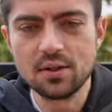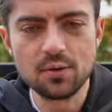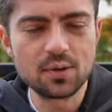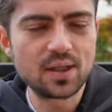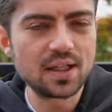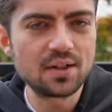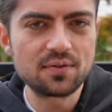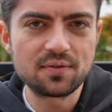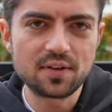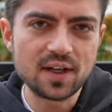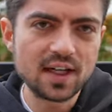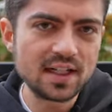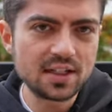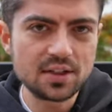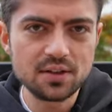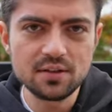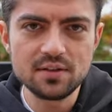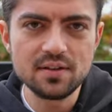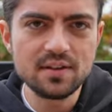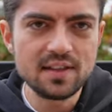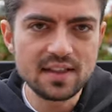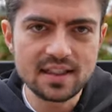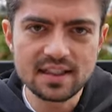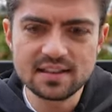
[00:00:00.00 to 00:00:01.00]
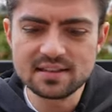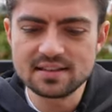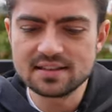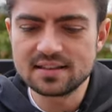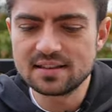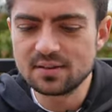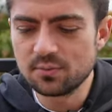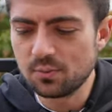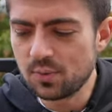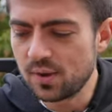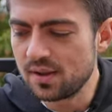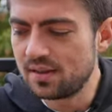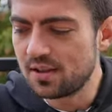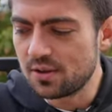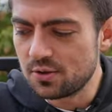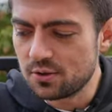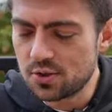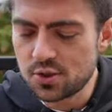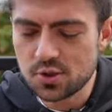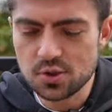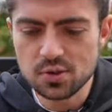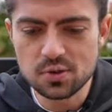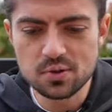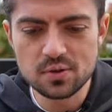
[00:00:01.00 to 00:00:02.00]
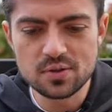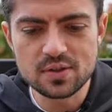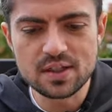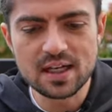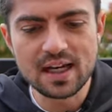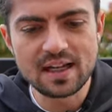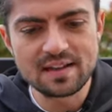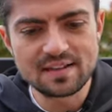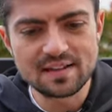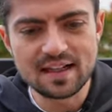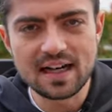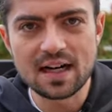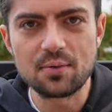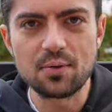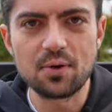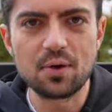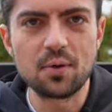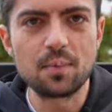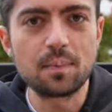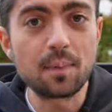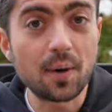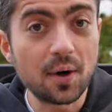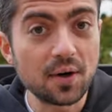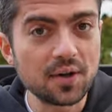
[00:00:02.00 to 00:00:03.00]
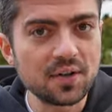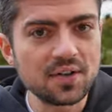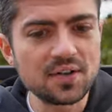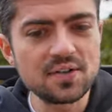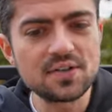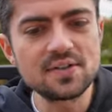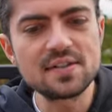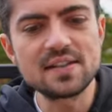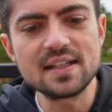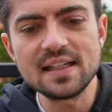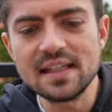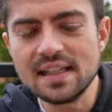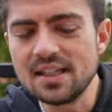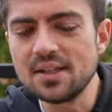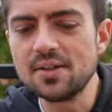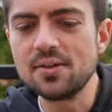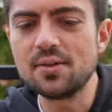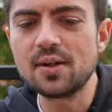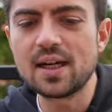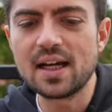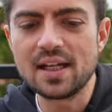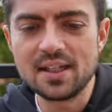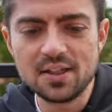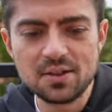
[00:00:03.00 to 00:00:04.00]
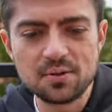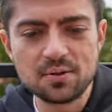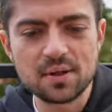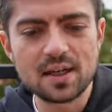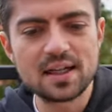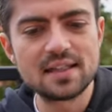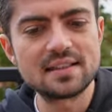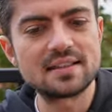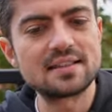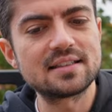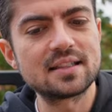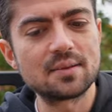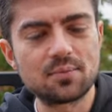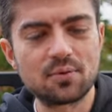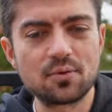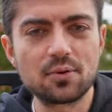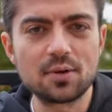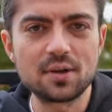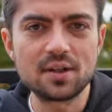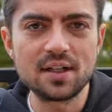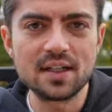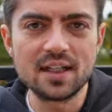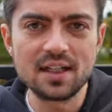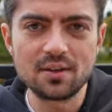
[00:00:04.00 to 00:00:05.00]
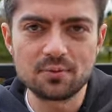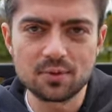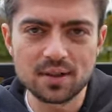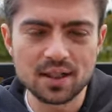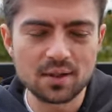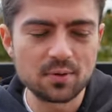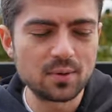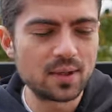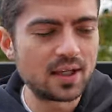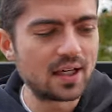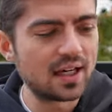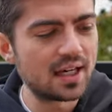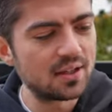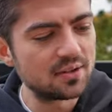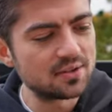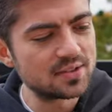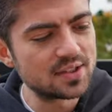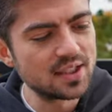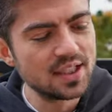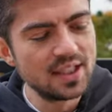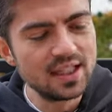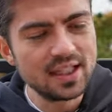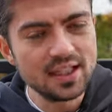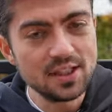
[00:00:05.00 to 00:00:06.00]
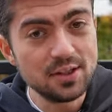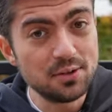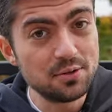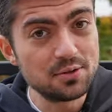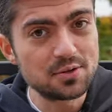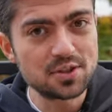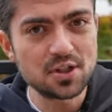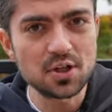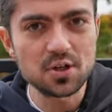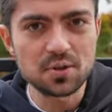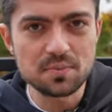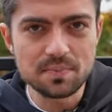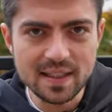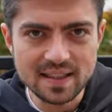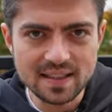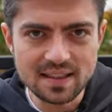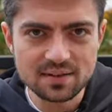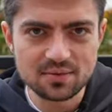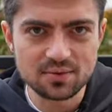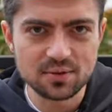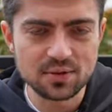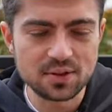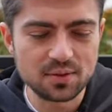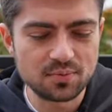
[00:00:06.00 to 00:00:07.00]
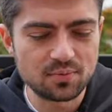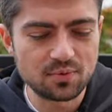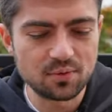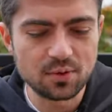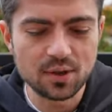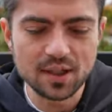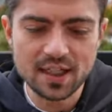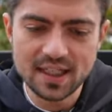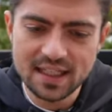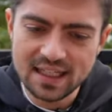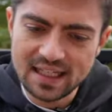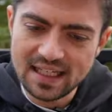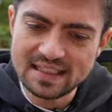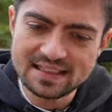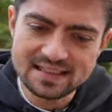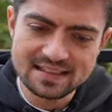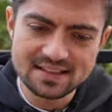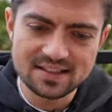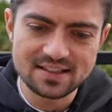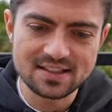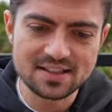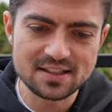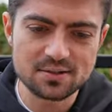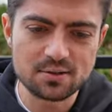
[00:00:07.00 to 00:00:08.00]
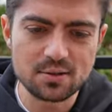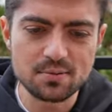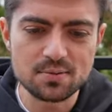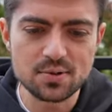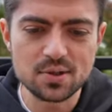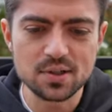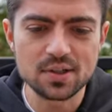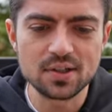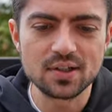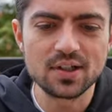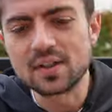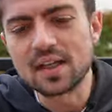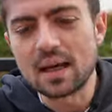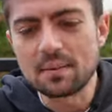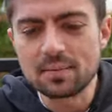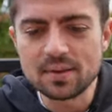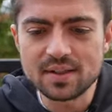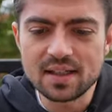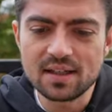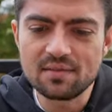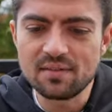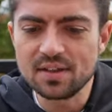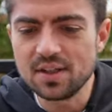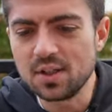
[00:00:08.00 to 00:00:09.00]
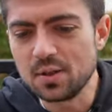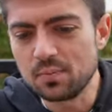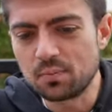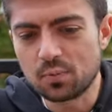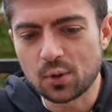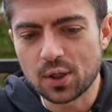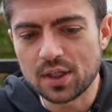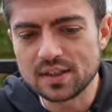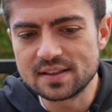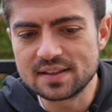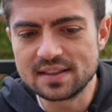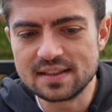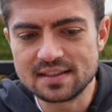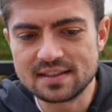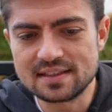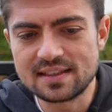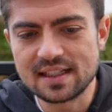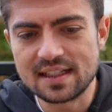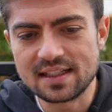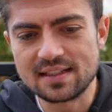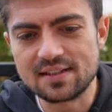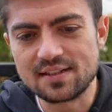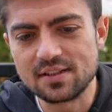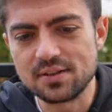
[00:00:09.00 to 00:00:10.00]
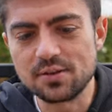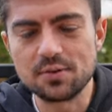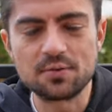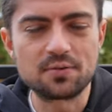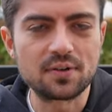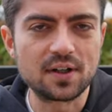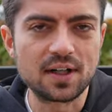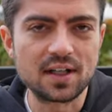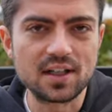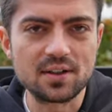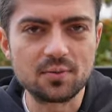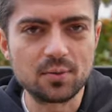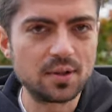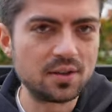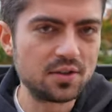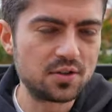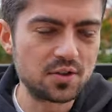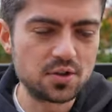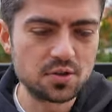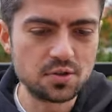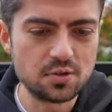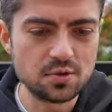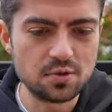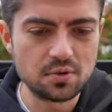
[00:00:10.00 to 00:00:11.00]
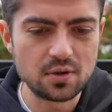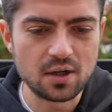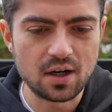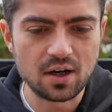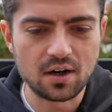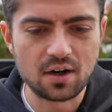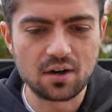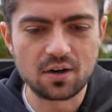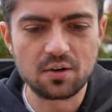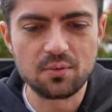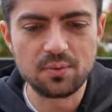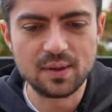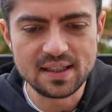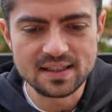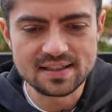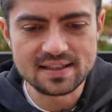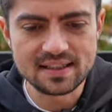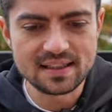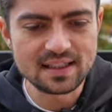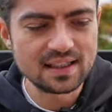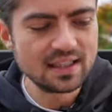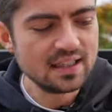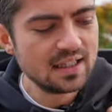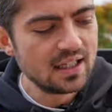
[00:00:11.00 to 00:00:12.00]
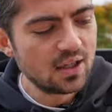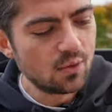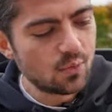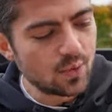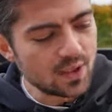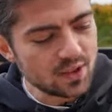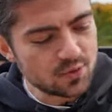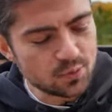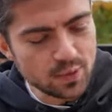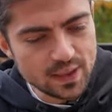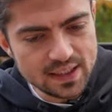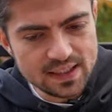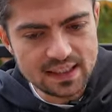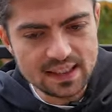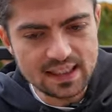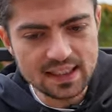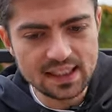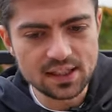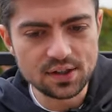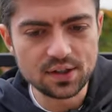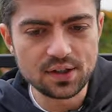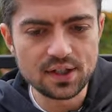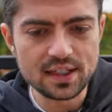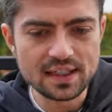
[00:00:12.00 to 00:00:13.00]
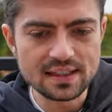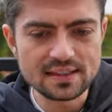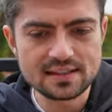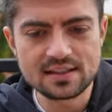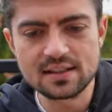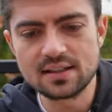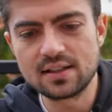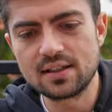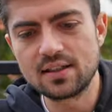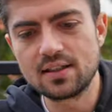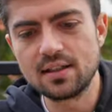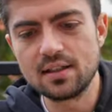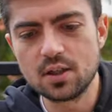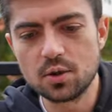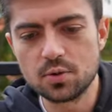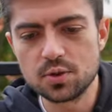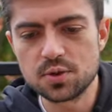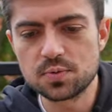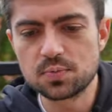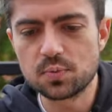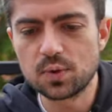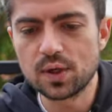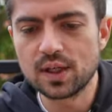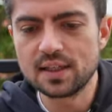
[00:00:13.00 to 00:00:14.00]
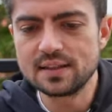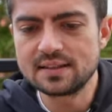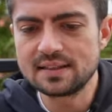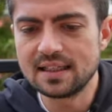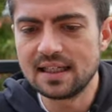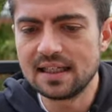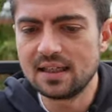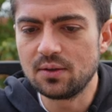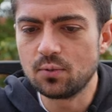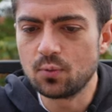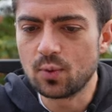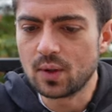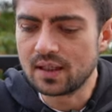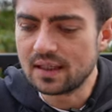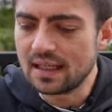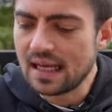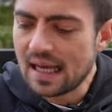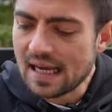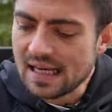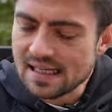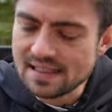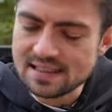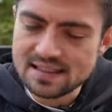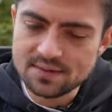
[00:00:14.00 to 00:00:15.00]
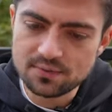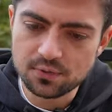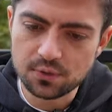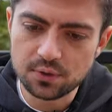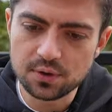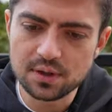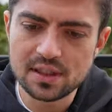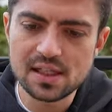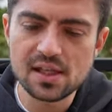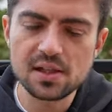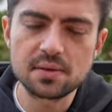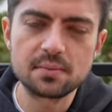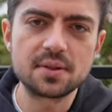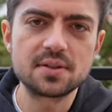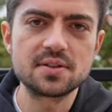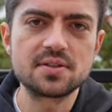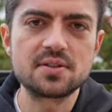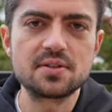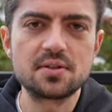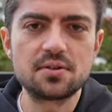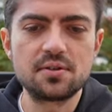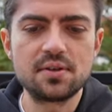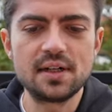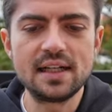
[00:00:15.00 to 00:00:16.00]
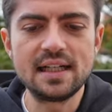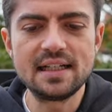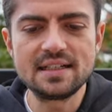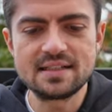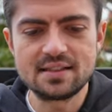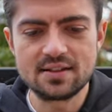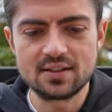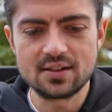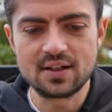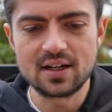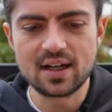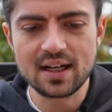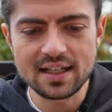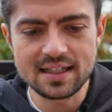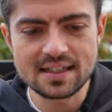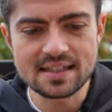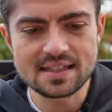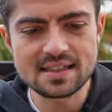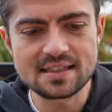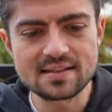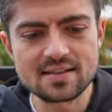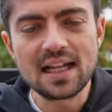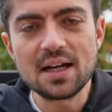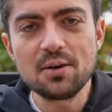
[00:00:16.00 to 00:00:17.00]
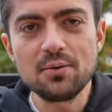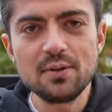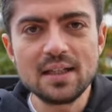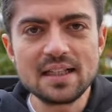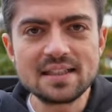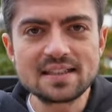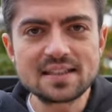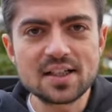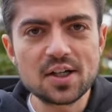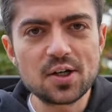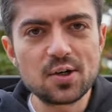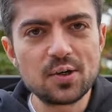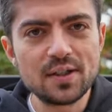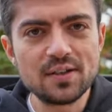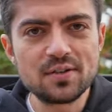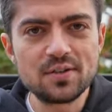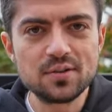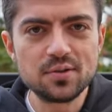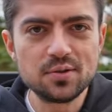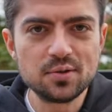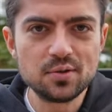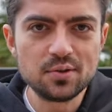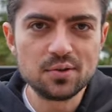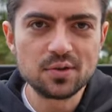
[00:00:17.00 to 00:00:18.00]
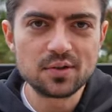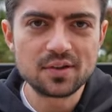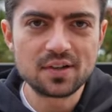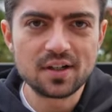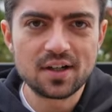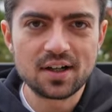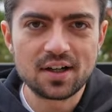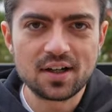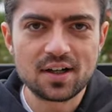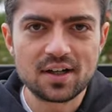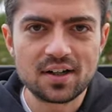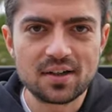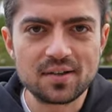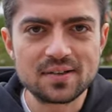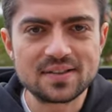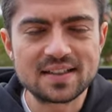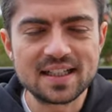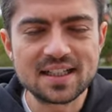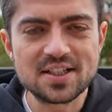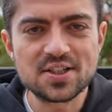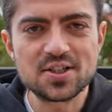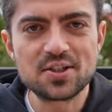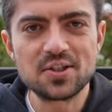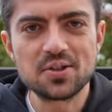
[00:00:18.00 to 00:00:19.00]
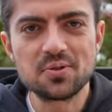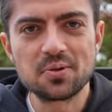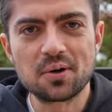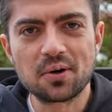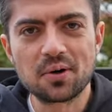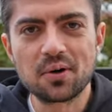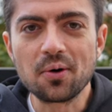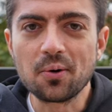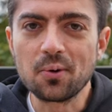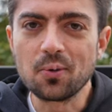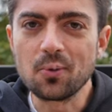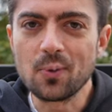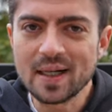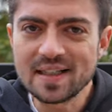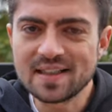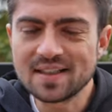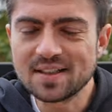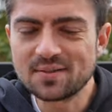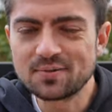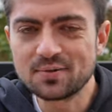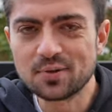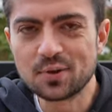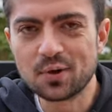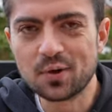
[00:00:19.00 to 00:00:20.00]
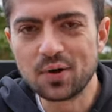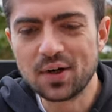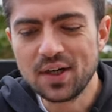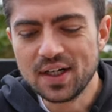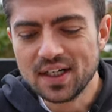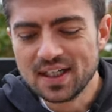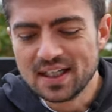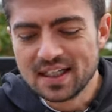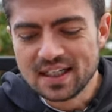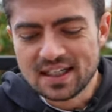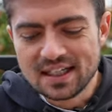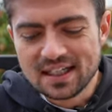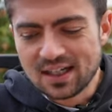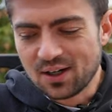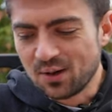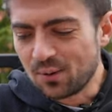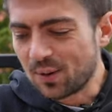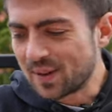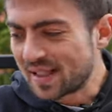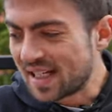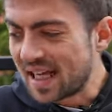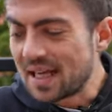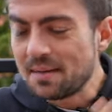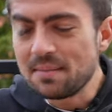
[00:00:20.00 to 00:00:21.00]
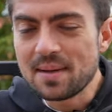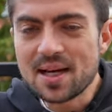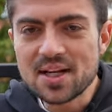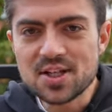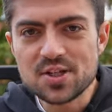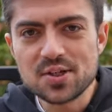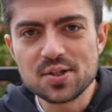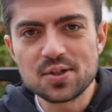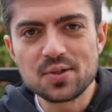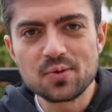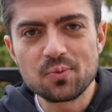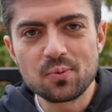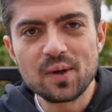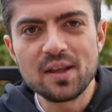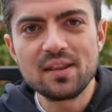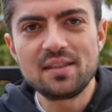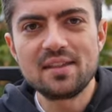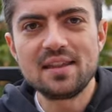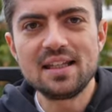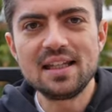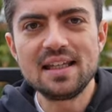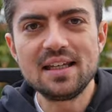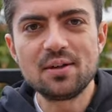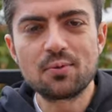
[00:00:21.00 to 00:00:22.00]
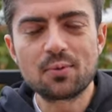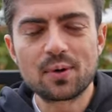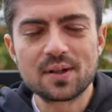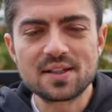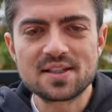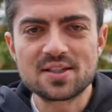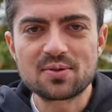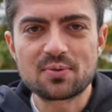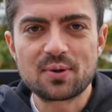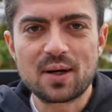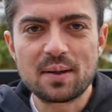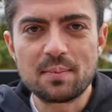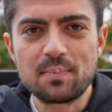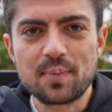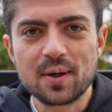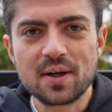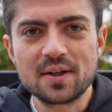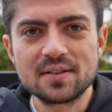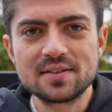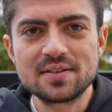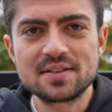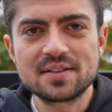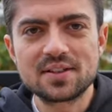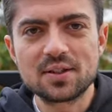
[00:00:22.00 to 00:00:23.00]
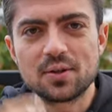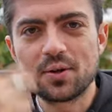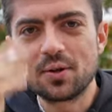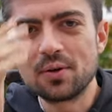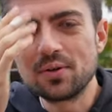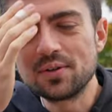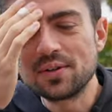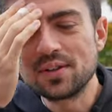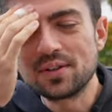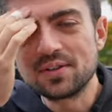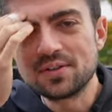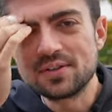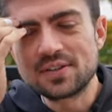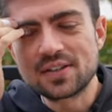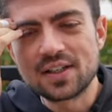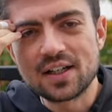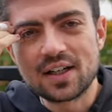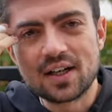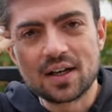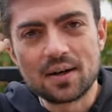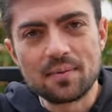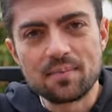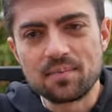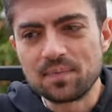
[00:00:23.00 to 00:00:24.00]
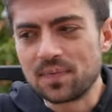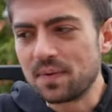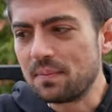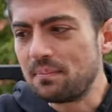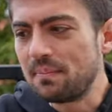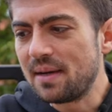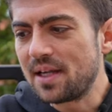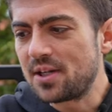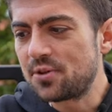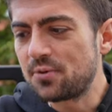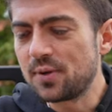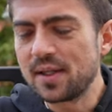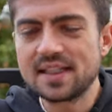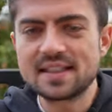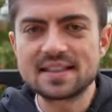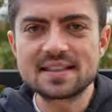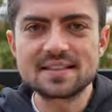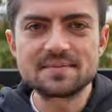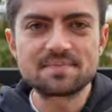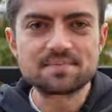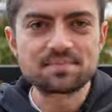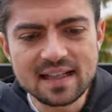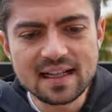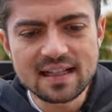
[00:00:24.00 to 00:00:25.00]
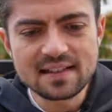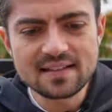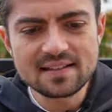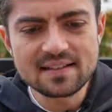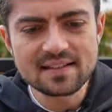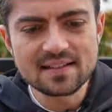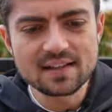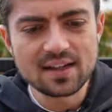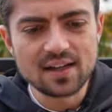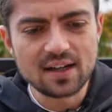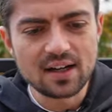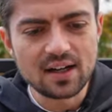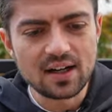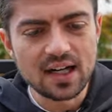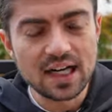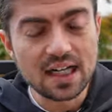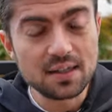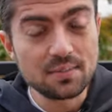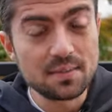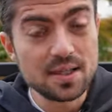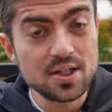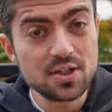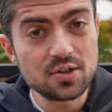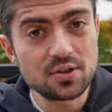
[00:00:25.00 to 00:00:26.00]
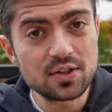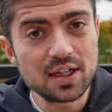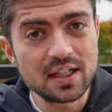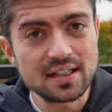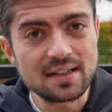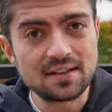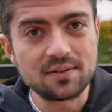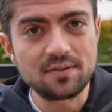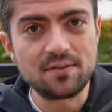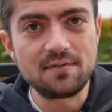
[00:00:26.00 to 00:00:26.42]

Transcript: You can find good deals with those shoes at our partners, EU and US, Top for Running, Running Warehouse. Use code META for Top for Running, it's in the description, but I'm giving you prices that you find when the shoe are releasing. 120 here is the lowest price, and 180 for the Cloudmonster is the highest. And now let's go into the section you are all waiting for. What I measured with the RunScribe pod, so all those metrics that I measured at a